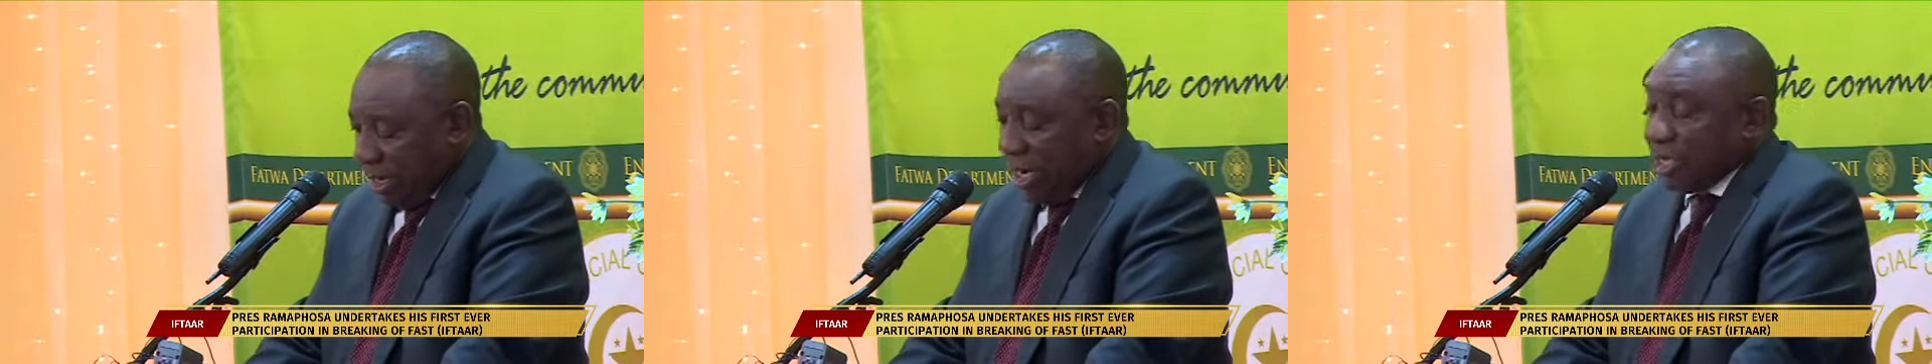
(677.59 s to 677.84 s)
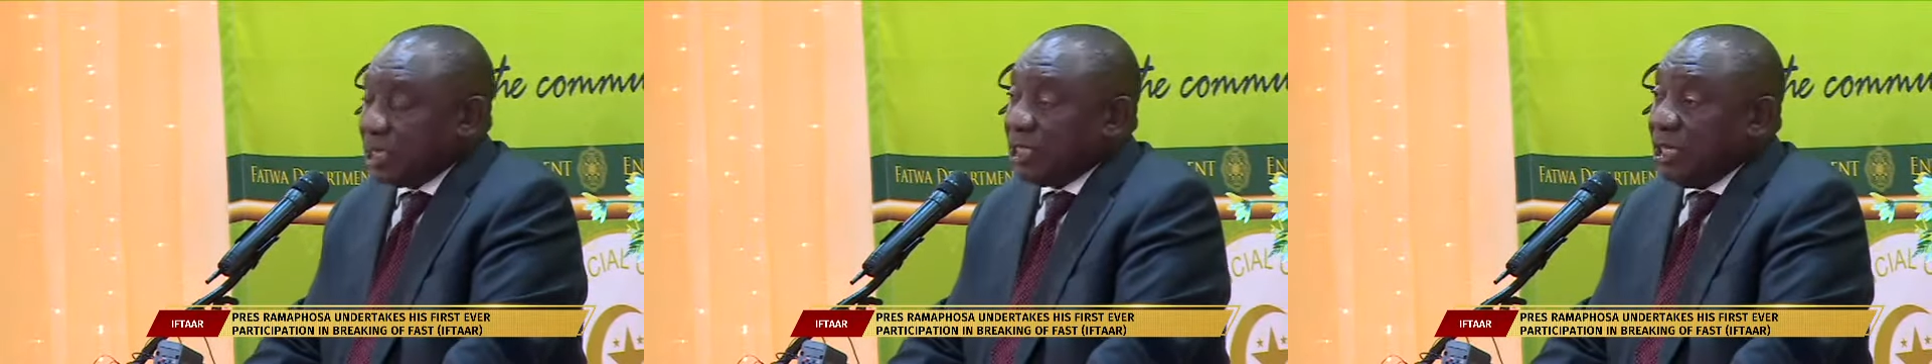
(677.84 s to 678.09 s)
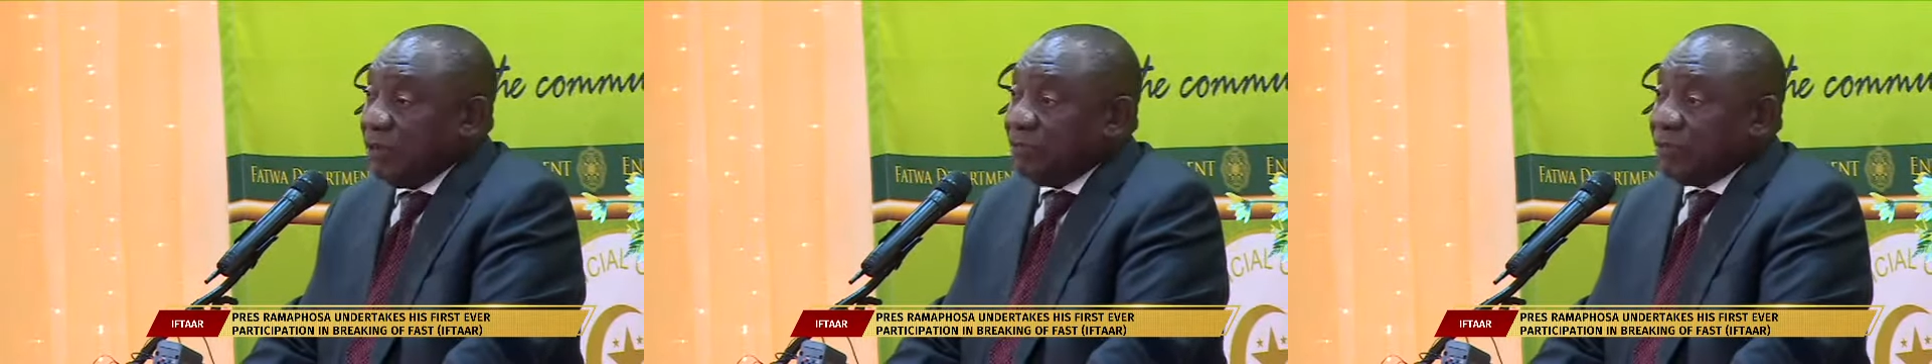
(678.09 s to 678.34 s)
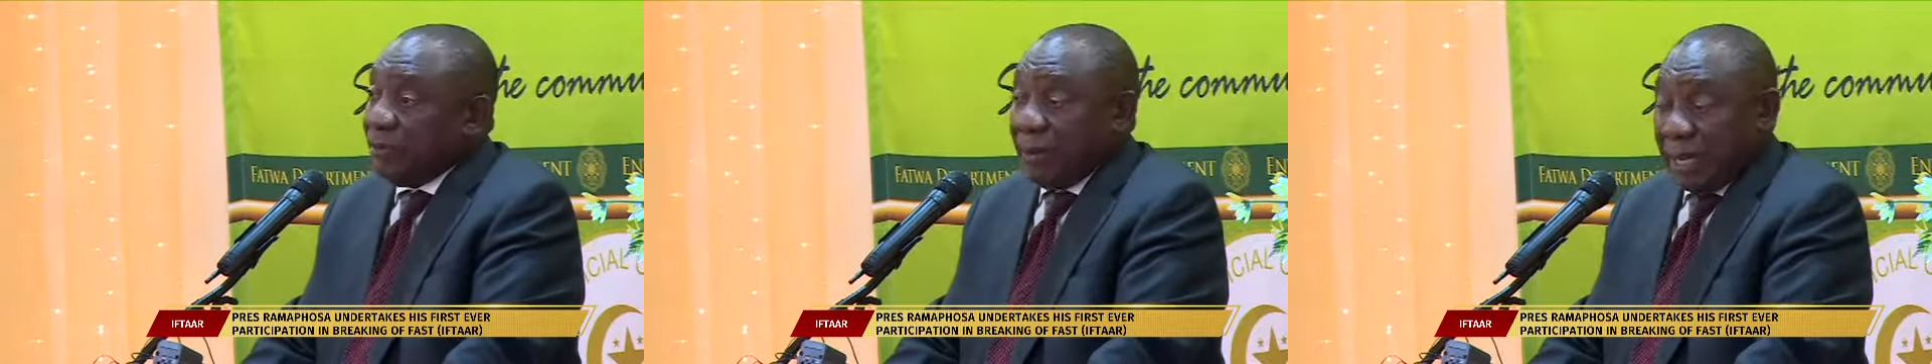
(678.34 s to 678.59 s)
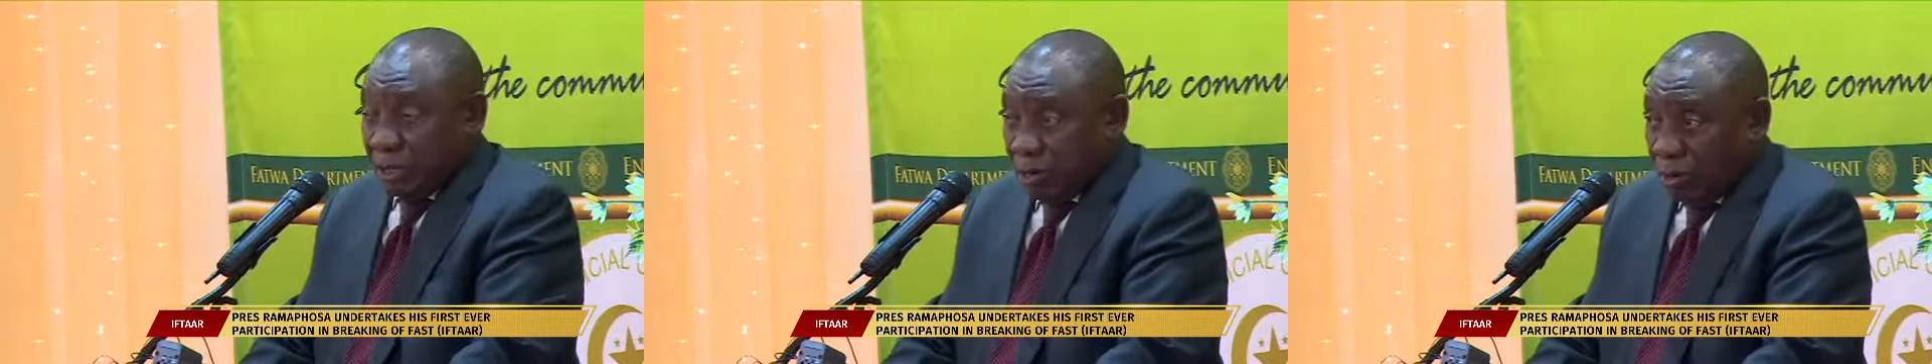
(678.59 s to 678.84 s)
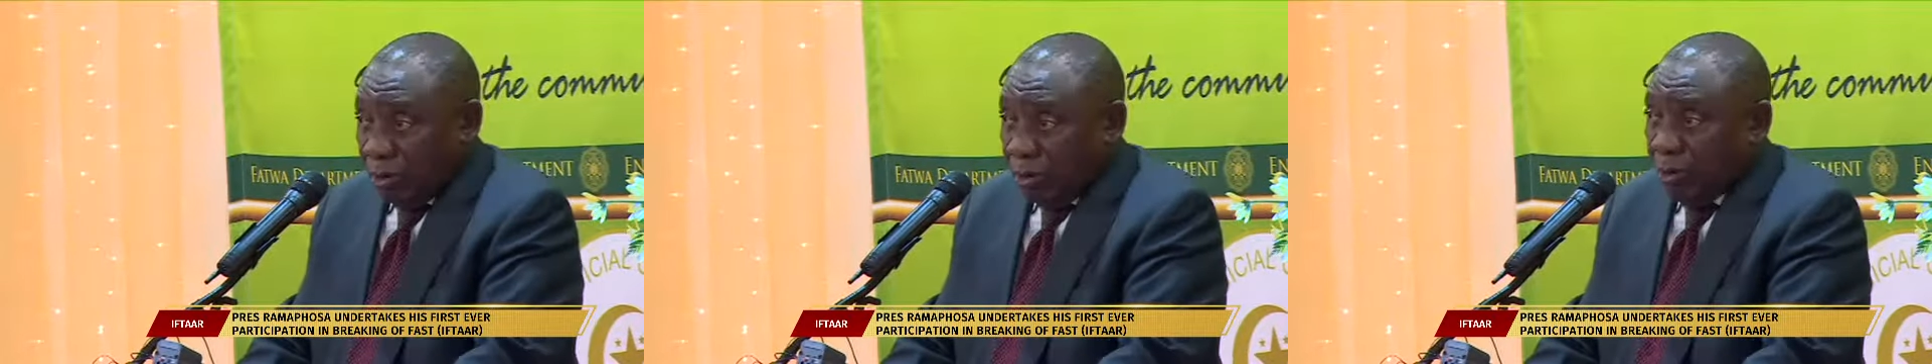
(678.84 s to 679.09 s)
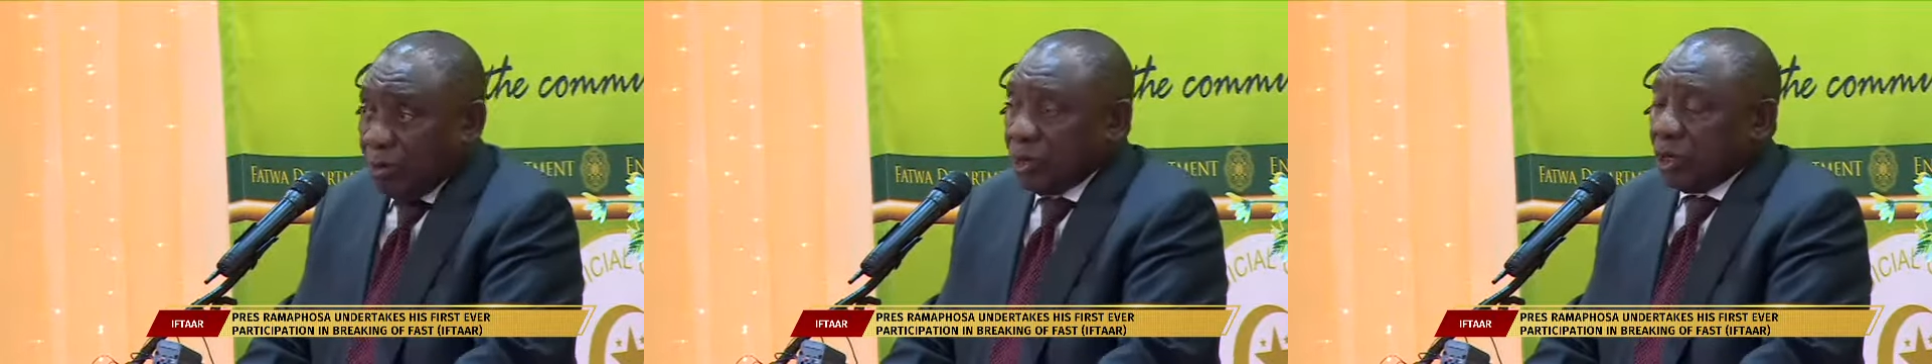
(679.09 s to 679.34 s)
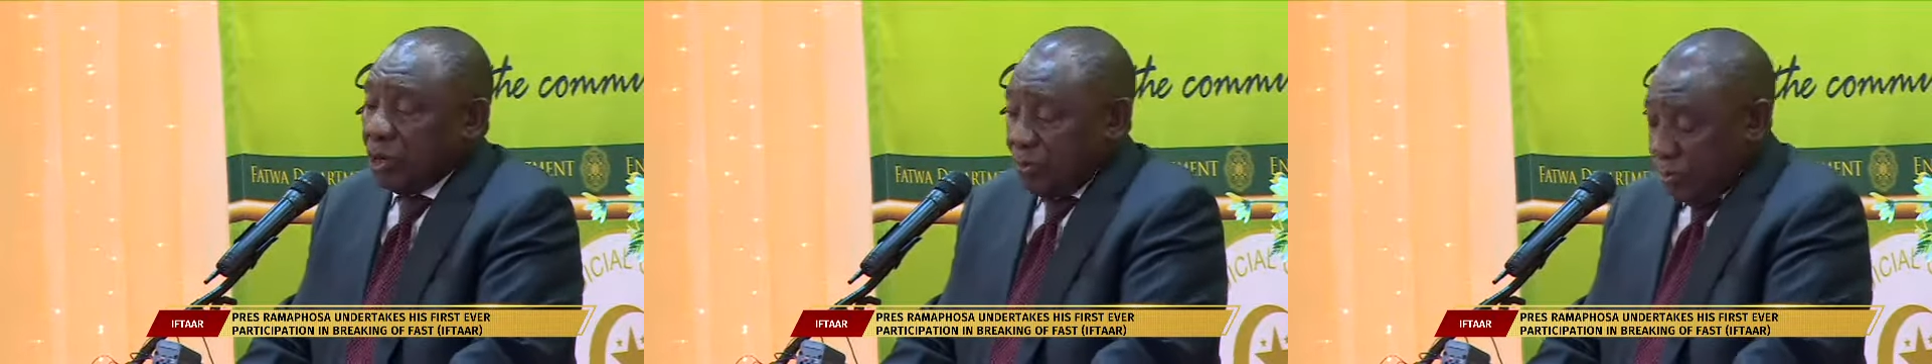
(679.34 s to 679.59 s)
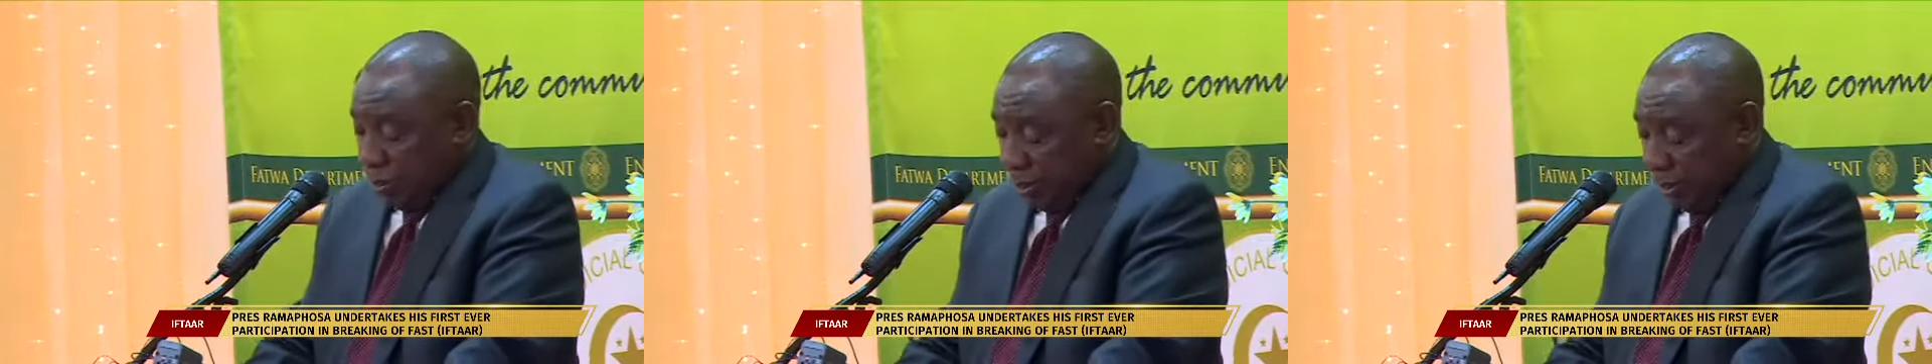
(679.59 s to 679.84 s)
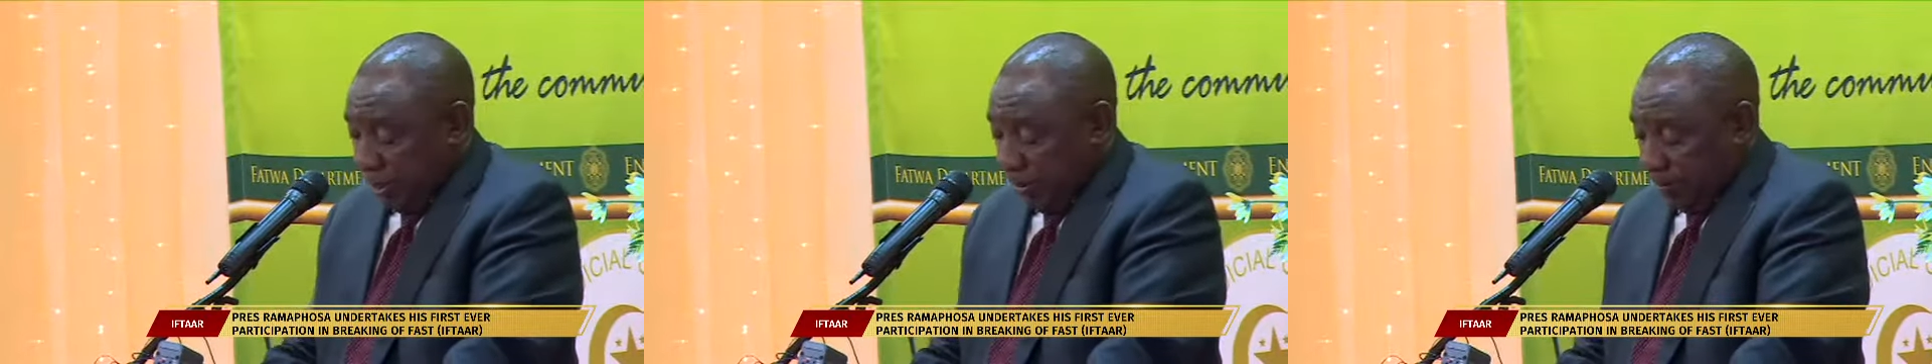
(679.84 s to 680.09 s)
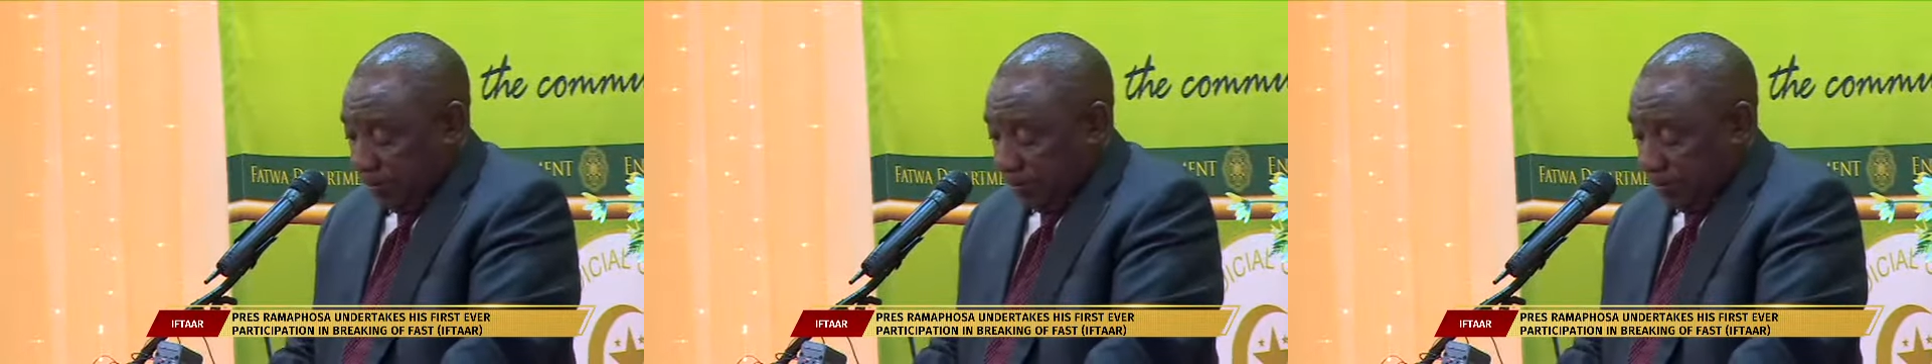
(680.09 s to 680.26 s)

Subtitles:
achieved by your own community.